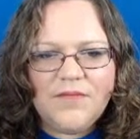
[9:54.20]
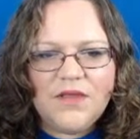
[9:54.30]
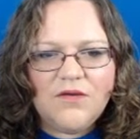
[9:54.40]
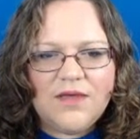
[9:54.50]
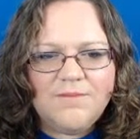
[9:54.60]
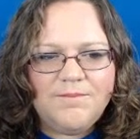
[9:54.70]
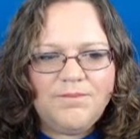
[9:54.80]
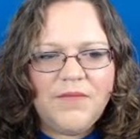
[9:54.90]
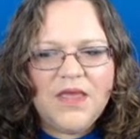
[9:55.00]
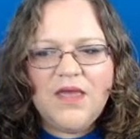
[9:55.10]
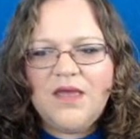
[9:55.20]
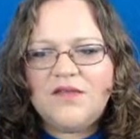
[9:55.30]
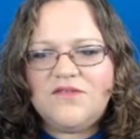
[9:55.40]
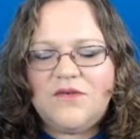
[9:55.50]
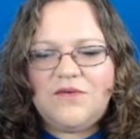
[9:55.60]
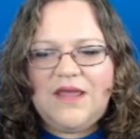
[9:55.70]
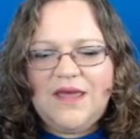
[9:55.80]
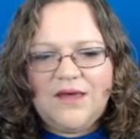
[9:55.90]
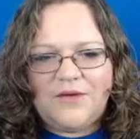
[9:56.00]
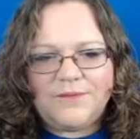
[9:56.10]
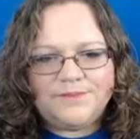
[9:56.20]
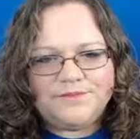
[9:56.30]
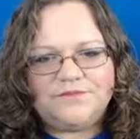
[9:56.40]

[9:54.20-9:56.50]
Okay, so now